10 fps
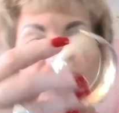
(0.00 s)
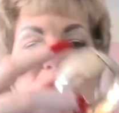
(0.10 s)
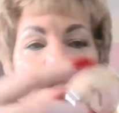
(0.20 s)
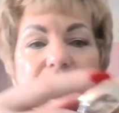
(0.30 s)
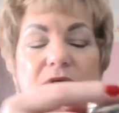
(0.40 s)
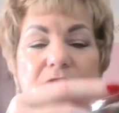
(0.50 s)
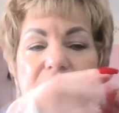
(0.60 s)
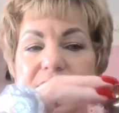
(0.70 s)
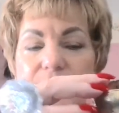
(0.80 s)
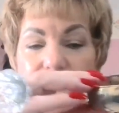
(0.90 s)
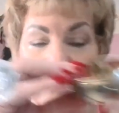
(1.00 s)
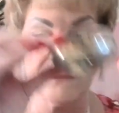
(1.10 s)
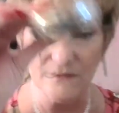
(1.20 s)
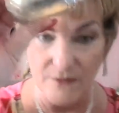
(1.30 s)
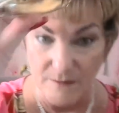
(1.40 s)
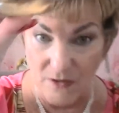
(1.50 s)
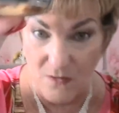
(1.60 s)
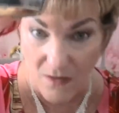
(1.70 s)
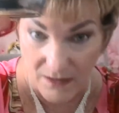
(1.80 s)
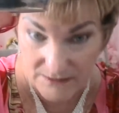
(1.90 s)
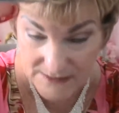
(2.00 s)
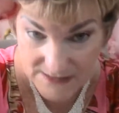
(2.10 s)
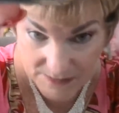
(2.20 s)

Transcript: we would expect from a quality